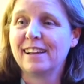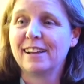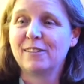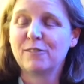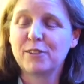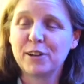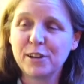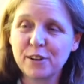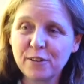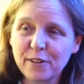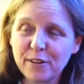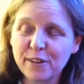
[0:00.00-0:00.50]

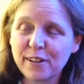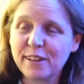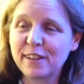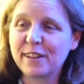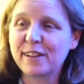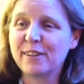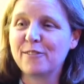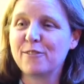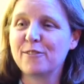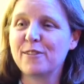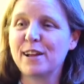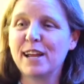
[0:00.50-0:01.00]
when you're in
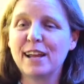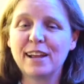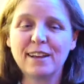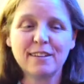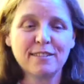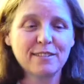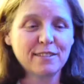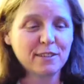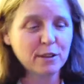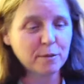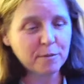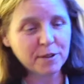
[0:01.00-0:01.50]
the
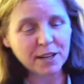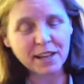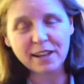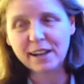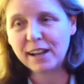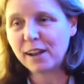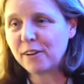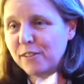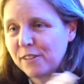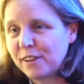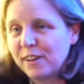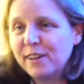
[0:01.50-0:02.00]
race someone can
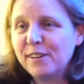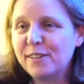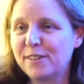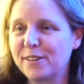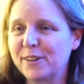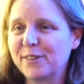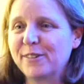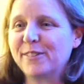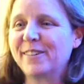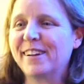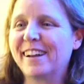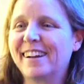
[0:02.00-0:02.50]
outtouch
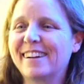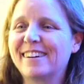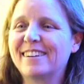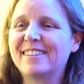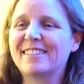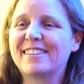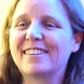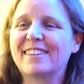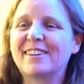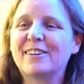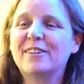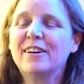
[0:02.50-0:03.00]
you you know
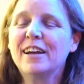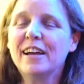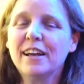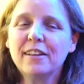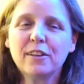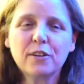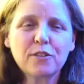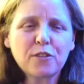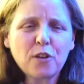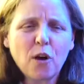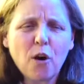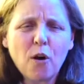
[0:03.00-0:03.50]
so
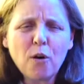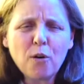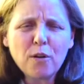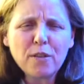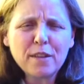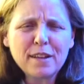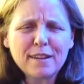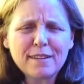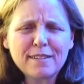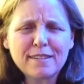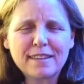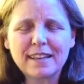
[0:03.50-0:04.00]
there's all
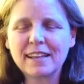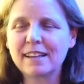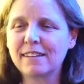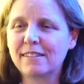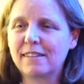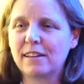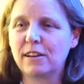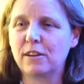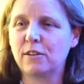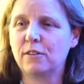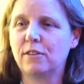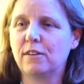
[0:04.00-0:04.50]
these things
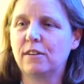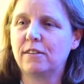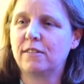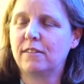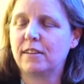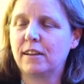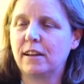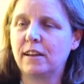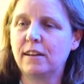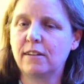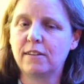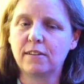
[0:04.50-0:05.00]
that you just
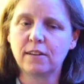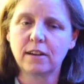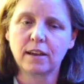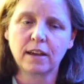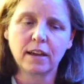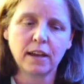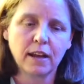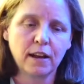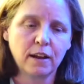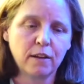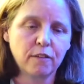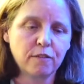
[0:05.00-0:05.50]
need to
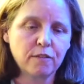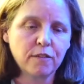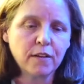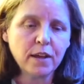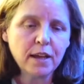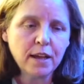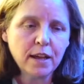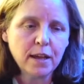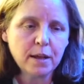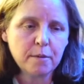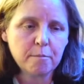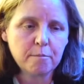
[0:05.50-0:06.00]
kind of
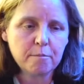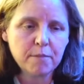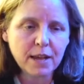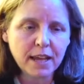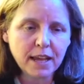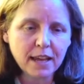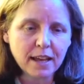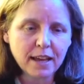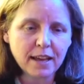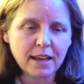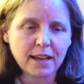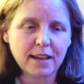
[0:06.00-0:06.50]

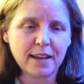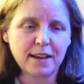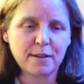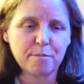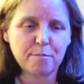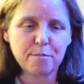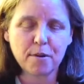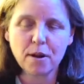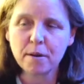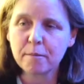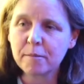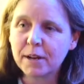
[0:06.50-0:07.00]
make
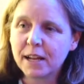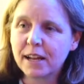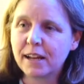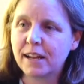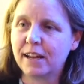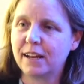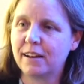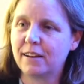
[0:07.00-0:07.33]
permanent